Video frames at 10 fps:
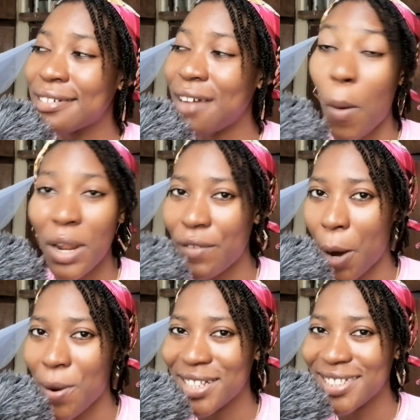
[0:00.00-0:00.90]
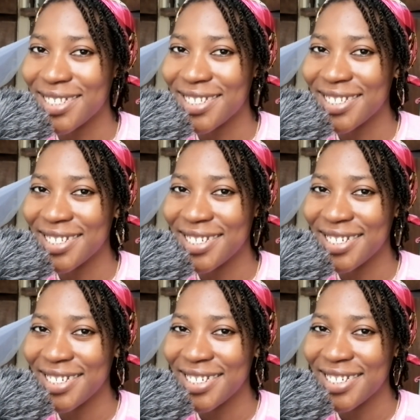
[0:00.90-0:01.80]
or whatever I want.
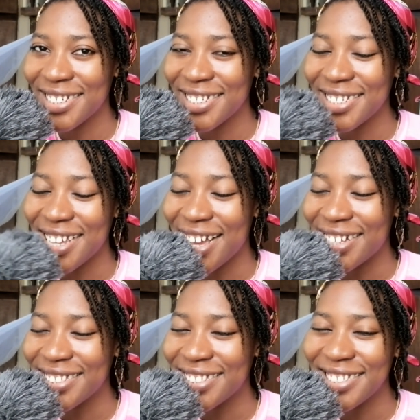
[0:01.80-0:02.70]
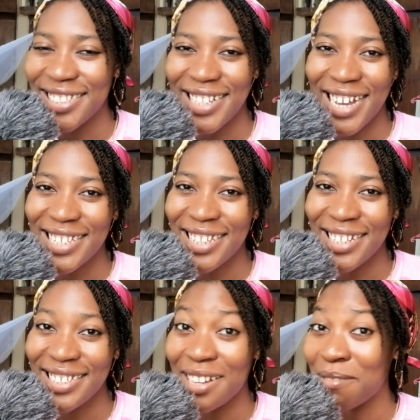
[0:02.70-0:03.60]
So yeah, see you guys later.